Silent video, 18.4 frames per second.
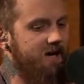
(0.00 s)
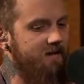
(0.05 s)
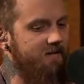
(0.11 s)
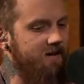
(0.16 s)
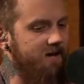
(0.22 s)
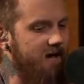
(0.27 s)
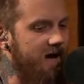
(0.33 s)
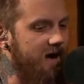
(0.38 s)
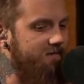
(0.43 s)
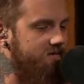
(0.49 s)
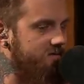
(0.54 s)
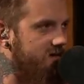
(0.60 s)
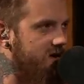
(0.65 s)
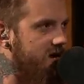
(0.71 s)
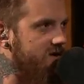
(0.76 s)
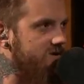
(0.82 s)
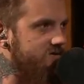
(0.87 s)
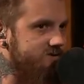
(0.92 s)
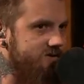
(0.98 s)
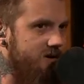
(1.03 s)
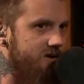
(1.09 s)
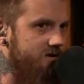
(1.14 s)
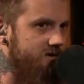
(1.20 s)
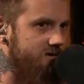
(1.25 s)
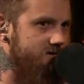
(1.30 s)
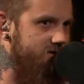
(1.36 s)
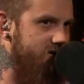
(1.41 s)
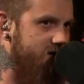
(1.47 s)
And then after that, you saw
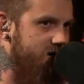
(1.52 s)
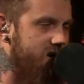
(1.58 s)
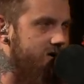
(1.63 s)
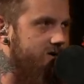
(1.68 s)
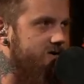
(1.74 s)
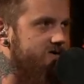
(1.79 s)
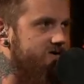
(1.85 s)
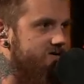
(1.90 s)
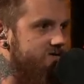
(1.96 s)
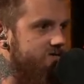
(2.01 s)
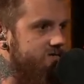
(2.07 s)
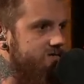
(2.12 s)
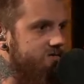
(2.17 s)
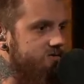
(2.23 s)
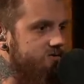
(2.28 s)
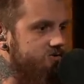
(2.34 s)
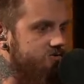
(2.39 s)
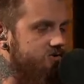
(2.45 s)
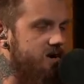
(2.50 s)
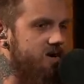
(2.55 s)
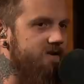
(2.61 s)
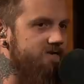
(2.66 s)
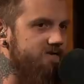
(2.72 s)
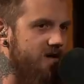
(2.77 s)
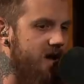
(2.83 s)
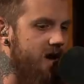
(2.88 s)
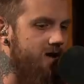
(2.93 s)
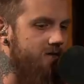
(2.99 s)
the, the carries trail
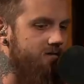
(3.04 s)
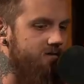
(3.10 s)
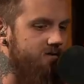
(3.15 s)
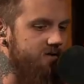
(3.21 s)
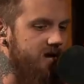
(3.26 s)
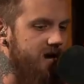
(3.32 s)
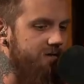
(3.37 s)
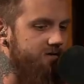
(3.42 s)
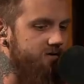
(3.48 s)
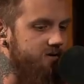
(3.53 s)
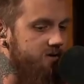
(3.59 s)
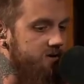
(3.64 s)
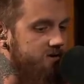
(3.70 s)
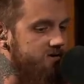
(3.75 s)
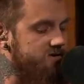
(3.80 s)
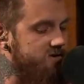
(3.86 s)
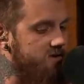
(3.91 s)
down for Dalvin Cook.